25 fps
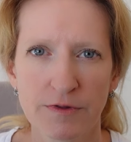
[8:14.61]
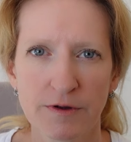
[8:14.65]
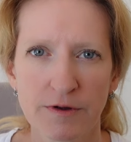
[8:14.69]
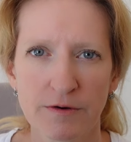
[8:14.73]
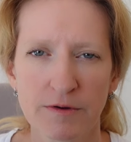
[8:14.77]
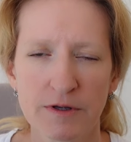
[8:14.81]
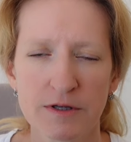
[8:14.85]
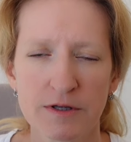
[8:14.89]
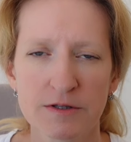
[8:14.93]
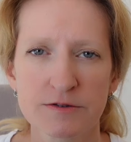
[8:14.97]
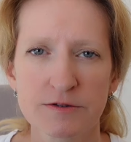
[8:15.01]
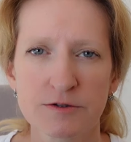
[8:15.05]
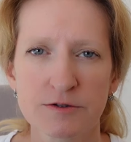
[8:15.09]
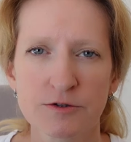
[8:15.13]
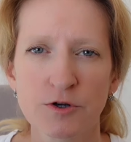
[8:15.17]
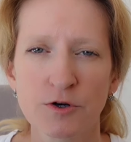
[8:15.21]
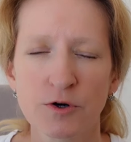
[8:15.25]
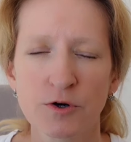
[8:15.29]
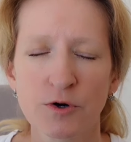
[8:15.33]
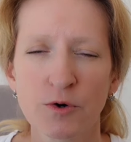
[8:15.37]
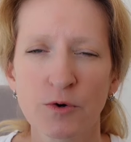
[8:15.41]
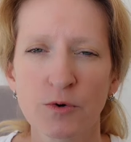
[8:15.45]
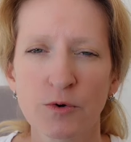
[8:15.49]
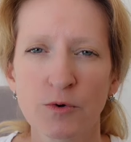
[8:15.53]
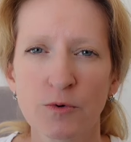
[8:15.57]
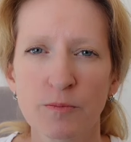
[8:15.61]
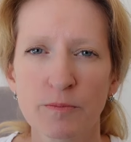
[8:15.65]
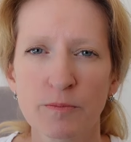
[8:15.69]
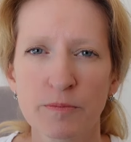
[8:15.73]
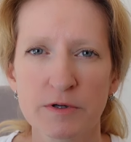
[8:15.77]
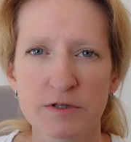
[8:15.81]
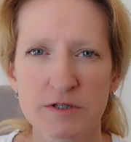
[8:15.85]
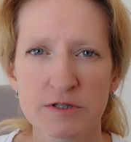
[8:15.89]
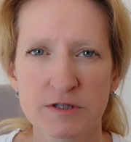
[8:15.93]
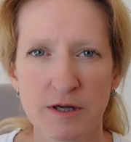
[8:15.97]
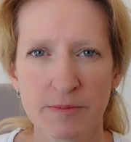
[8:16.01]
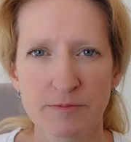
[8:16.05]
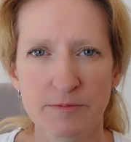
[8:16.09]
There is no
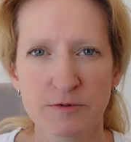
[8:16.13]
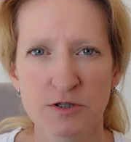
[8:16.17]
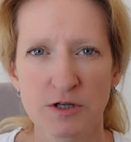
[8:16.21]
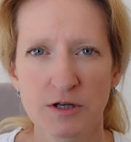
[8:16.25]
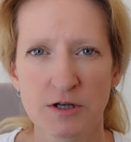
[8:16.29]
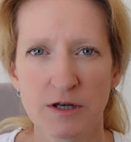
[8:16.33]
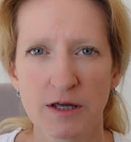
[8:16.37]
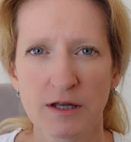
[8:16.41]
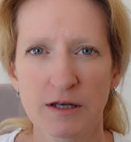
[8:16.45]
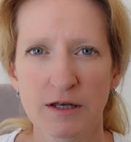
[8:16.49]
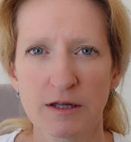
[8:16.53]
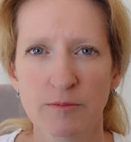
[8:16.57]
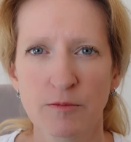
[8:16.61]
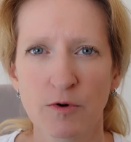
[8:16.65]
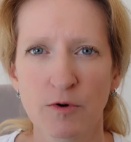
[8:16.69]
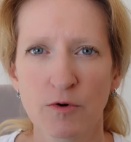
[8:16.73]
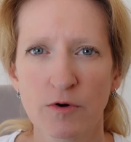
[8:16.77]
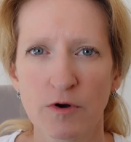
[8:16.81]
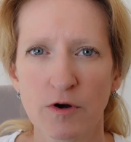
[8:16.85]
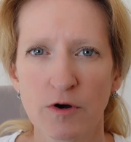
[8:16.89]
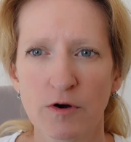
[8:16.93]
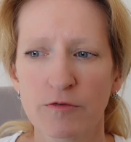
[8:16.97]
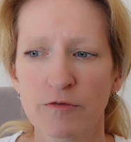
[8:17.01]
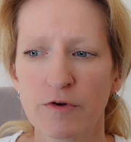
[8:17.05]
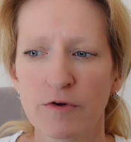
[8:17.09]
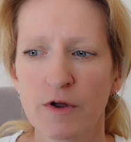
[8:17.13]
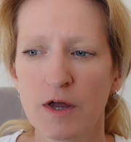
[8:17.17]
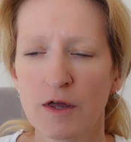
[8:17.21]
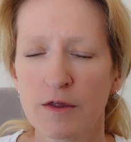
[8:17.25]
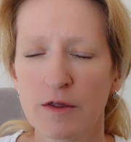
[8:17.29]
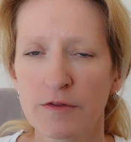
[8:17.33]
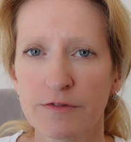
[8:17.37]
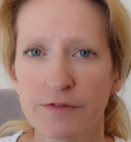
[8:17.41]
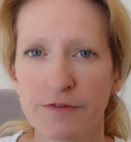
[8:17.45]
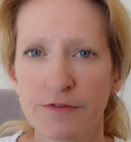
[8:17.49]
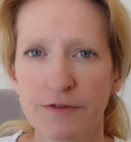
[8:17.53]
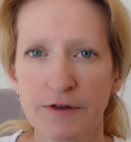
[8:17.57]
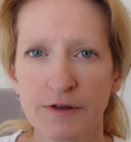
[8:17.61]
perception anymore of
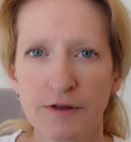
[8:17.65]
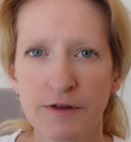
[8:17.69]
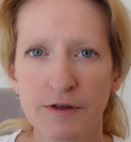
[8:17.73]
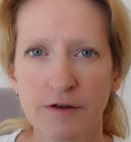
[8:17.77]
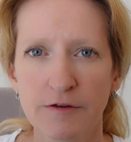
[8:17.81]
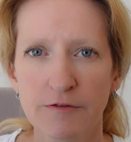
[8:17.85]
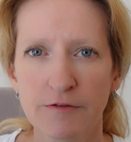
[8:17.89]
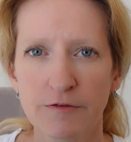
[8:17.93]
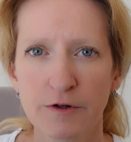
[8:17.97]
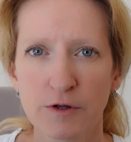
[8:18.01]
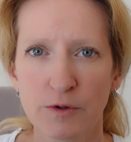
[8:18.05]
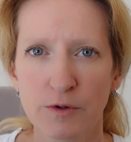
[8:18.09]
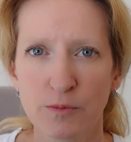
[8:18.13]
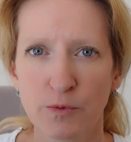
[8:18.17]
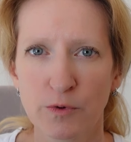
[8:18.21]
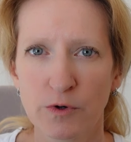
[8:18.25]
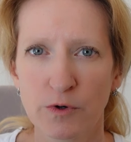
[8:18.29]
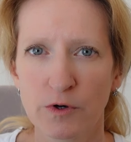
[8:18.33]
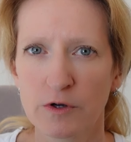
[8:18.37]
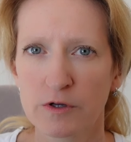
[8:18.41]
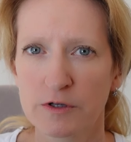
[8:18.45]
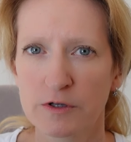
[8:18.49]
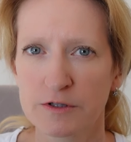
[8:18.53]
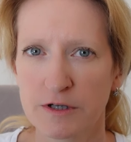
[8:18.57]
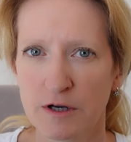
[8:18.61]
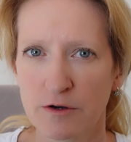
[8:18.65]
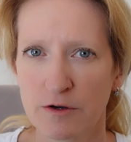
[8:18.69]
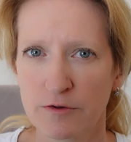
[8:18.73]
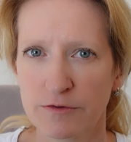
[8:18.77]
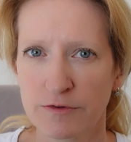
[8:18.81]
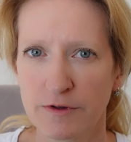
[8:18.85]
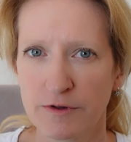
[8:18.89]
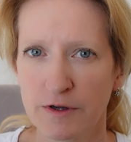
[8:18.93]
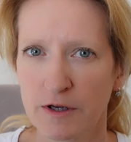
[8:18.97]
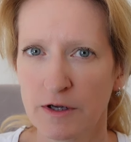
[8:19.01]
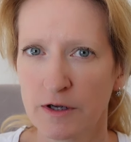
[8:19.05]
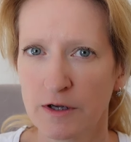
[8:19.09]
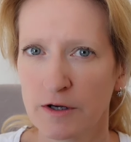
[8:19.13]
the evil world out
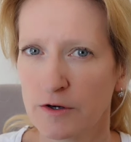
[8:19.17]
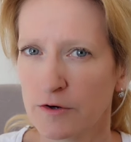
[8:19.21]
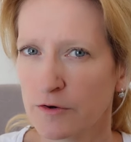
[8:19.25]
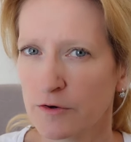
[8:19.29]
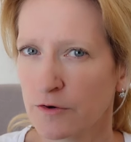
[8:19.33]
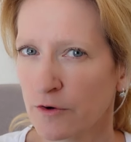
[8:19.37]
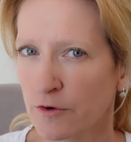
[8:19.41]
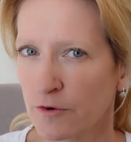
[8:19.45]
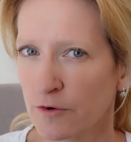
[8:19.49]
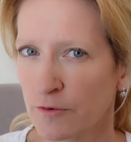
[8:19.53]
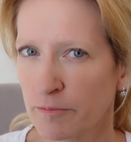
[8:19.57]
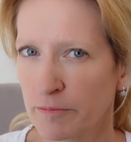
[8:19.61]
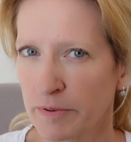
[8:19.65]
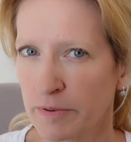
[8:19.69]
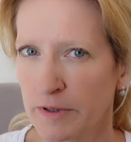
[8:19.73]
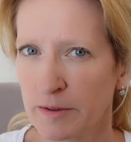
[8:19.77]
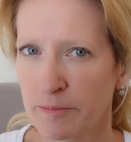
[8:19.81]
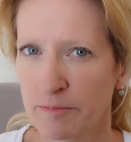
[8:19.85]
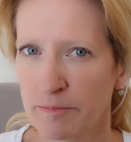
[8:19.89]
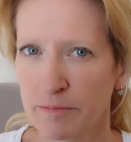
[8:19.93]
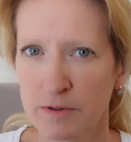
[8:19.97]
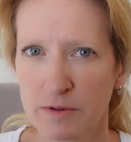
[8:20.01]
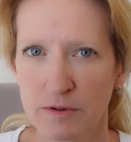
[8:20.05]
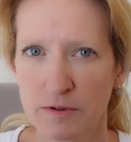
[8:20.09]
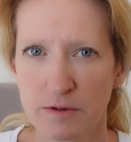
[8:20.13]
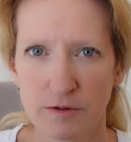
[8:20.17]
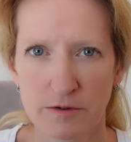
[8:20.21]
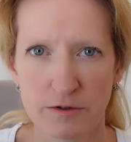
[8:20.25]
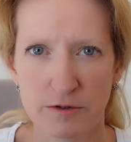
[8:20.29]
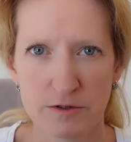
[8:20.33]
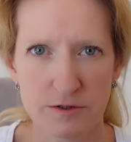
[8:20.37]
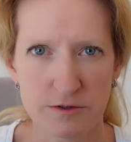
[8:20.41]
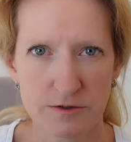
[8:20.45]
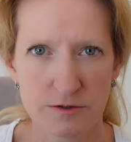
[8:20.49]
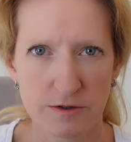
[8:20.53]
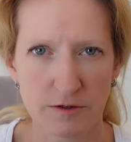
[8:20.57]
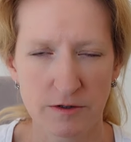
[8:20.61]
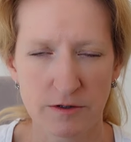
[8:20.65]
there, or people, or
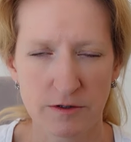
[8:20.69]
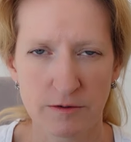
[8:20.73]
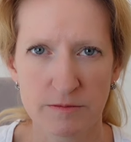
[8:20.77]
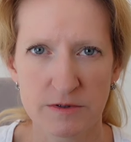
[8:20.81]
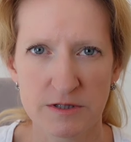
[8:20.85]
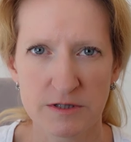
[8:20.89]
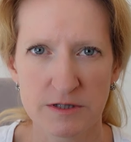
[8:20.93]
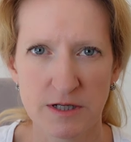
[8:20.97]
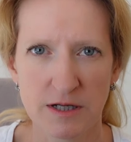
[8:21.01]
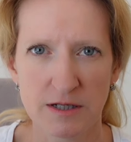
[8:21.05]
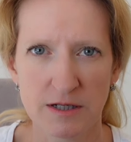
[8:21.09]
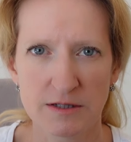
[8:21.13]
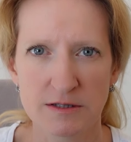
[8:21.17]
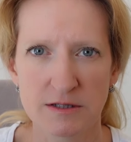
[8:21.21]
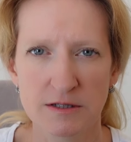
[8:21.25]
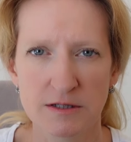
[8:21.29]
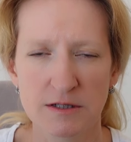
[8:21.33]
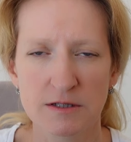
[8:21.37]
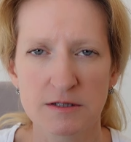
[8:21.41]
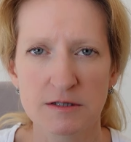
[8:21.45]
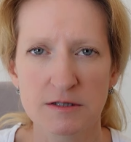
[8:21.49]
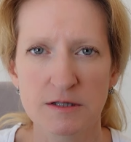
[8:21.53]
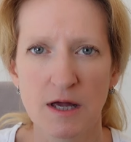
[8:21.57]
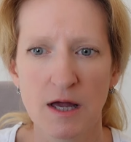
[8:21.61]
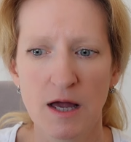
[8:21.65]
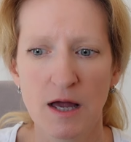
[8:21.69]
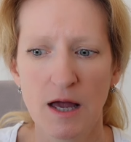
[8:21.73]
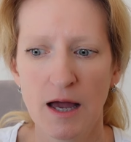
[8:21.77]
circumstances,